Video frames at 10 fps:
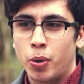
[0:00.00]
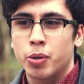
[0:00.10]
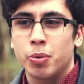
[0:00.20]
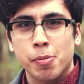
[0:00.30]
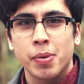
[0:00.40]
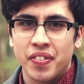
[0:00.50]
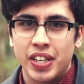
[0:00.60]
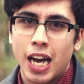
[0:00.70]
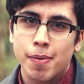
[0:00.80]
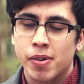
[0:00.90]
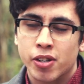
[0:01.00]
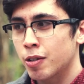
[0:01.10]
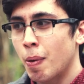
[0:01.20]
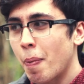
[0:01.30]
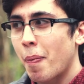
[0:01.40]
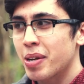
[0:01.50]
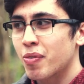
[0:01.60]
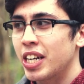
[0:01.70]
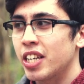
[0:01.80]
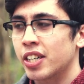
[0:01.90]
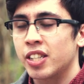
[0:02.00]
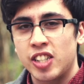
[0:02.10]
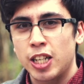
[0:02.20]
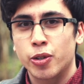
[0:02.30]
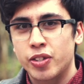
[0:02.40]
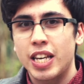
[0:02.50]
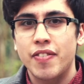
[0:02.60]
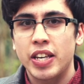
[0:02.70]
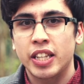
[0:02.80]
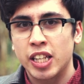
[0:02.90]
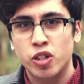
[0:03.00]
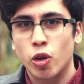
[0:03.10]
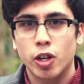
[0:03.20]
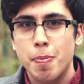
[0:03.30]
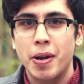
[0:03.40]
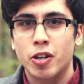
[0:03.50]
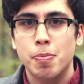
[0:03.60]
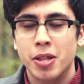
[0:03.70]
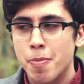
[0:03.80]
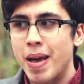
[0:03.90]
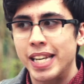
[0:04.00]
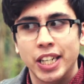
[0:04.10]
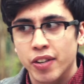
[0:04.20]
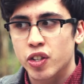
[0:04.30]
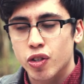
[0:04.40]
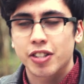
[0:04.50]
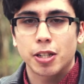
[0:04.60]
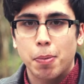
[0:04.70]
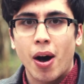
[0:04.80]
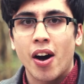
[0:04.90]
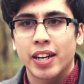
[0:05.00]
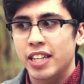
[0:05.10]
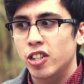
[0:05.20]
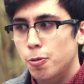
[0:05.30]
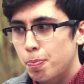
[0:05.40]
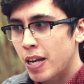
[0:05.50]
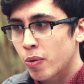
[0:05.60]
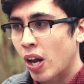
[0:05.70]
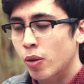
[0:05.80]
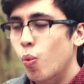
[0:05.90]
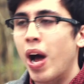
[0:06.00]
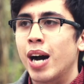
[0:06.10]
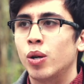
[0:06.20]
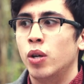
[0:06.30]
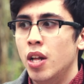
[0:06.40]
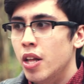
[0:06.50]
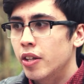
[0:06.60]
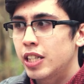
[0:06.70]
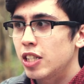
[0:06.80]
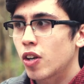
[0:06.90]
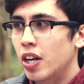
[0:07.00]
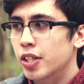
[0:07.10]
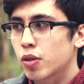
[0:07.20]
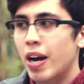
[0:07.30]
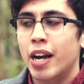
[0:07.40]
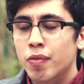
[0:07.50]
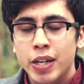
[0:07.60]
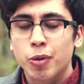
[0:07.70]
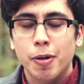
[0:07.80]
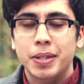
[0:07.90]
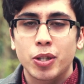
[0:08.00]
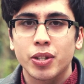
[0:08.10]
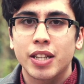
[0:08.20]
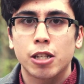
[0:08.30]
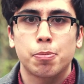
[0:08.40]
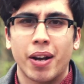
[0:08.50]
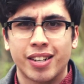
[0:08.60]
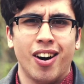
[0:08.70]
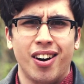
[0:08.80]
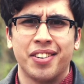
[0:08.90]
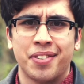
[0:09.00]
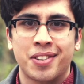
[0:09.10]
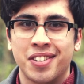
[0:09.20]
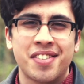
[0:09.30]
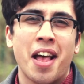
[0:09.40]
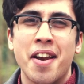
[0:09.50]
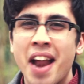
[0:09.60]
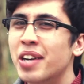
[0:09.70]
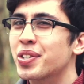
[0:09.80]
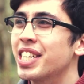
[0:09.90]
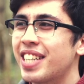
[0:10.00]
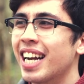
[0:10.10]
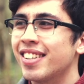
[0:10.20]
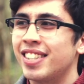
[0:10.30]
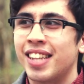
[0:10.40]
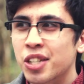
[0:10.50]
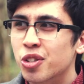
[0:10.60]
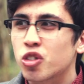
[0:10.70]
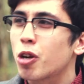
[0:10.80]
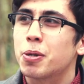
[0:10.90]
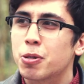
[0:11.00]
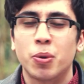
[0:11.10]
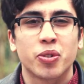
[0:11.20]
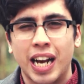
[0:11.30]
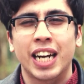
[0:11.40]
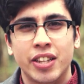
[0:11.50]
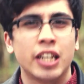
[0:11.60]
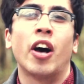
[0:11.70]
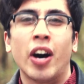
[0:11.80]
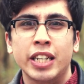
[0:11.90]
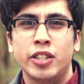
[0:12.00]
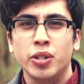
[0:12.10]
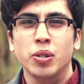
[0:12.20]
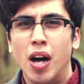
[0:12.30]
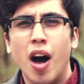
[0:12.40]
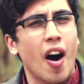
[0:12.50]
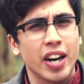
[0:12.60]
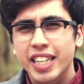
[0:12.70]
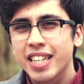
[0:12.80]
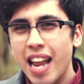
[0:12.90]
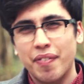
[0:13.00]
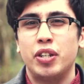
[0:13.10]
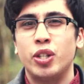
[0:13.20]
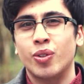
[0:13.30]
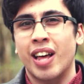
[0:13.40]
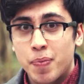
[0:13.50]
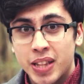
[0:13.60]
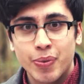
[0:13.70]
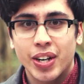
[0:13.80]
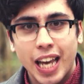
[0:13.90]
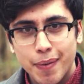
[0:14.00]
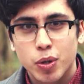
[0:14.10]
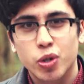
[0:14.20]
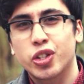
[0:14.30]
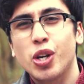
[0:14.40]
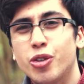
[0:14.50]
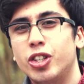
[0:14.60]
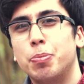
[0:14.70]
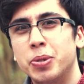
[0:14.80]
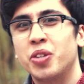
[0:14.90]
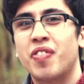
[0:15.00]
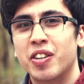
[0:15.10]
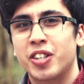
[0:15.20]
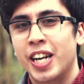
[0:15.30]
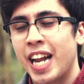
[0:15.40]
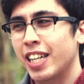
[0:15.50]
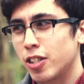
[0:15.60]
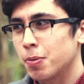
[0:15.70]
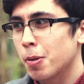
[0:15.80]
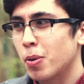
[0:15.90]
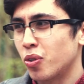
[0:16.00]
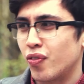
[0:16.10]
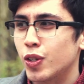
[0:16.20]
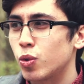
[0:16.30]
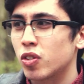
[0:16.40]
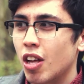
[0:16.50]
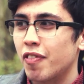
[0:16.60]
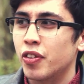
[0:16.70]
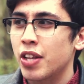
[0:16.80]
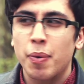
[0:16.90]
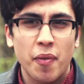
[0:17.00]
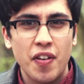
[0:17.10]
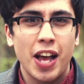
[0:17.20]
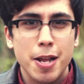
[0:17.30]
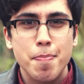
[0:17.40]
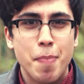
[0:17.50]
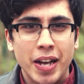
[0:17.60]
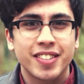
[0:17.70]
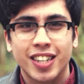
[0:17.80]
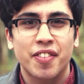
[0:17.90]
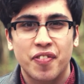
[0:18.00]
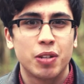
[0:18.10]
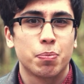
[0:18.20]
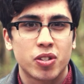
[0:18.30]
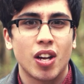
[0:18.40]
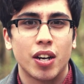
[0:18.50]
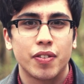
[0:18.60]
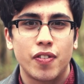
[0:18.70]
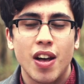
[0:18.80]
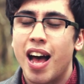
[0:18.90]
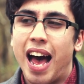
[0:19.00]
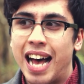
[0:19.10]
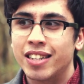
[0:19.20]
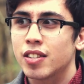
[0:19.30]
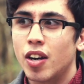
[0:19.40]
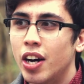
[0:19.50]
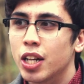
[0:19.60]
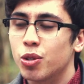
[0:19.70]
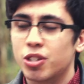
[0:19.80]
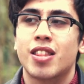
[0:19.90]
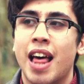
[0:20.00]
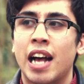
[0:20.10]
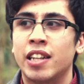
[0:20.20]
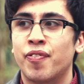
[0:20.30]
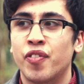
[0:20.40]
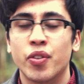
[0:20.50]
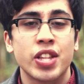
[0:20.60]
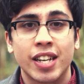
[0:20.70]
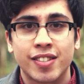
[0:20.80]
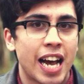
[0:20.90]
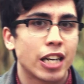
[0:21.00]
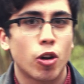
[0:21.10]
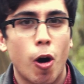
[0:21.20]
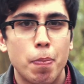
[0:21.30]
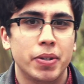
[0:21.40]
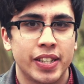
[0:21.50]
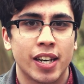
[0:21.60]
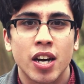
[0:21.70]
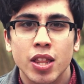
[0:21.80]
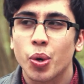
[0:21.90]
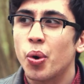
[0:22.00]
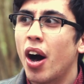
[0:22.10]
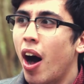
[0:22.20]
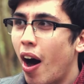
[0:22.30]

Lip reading: Boy with a Movie Camera. I remember being really young and seeing on TV this documentary about the making of Jurassic Park and just being like, wow, these guys are great, I really want to be doing this, but I can't because they're naturally talented. They got so much more talent than I do. I could never do that. But then when I came across YouTube in 2008, some of the most viewed stuff on there were fairly basic film stuff. And I looked at that and thought the exact opposite. I thought,